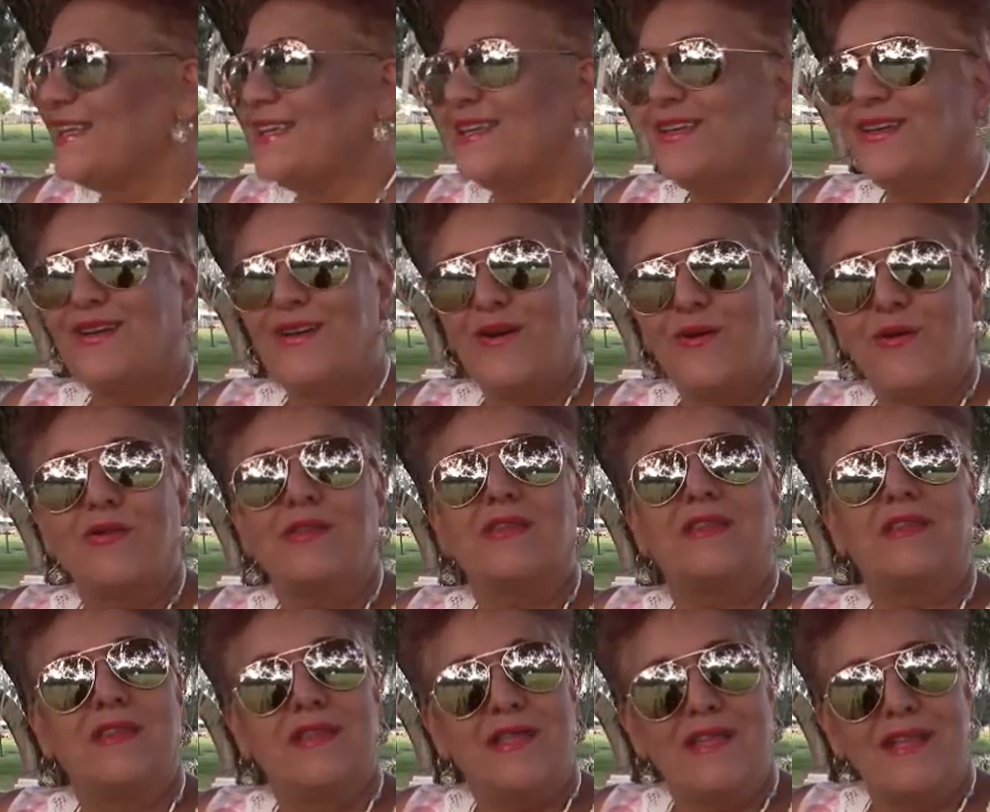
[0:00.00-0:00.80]

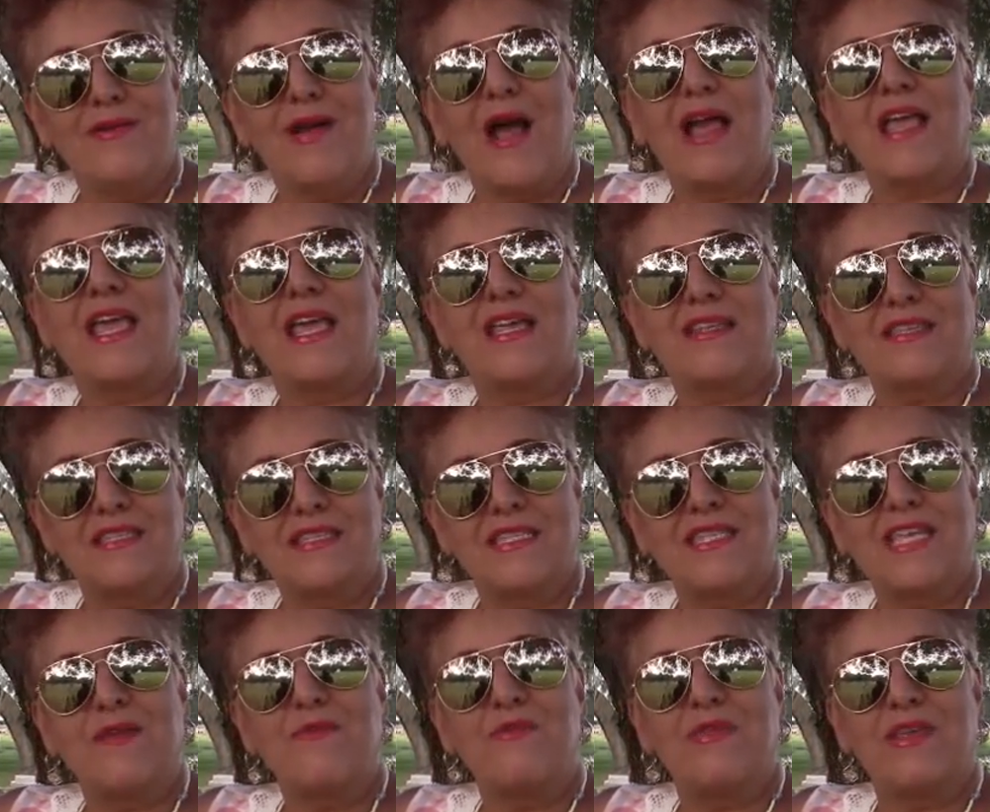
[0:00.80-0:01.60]
Didn't I get the
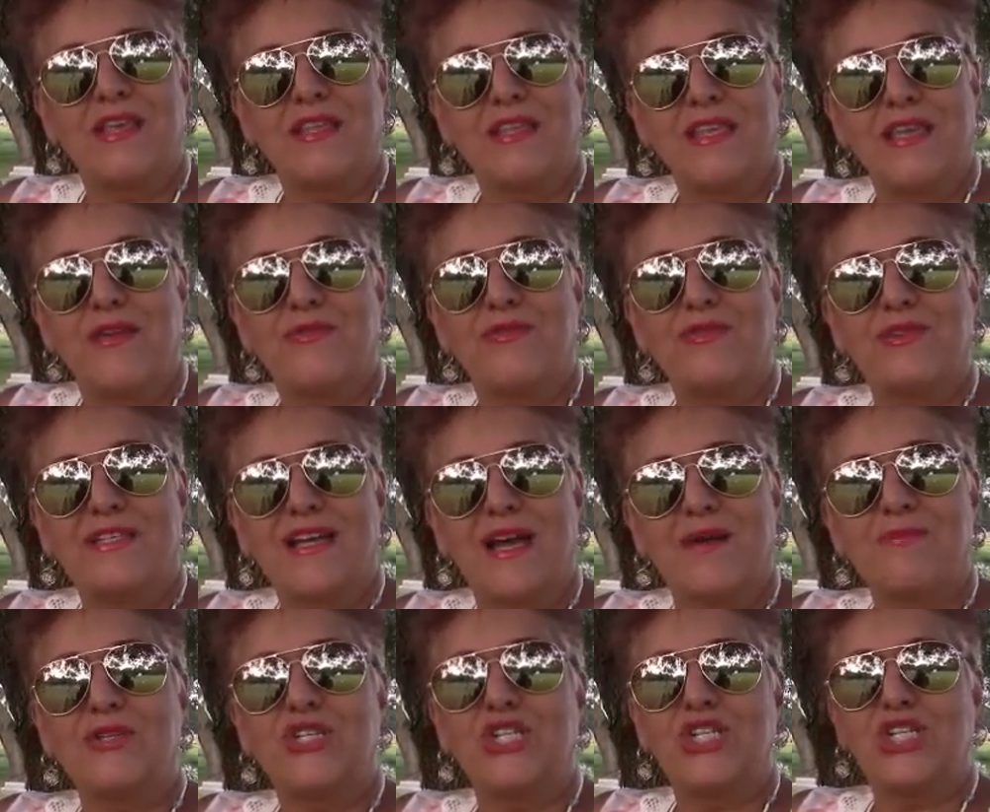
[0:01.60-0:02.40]
same thing in the other
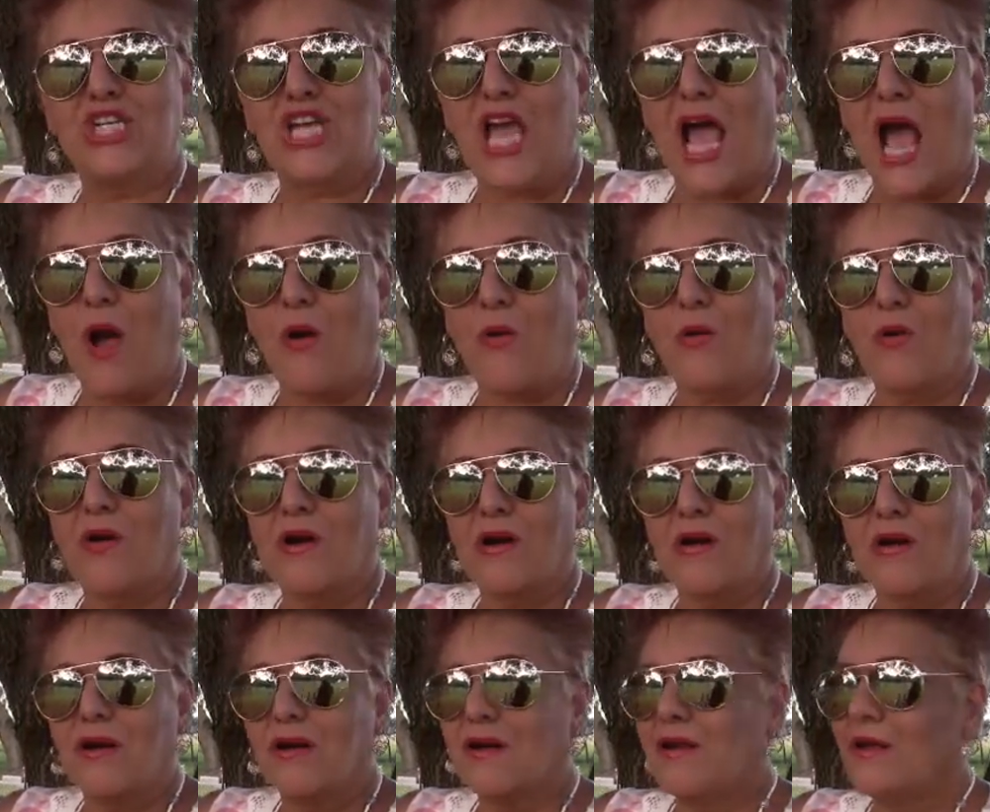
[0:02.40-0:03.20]
time? Shower.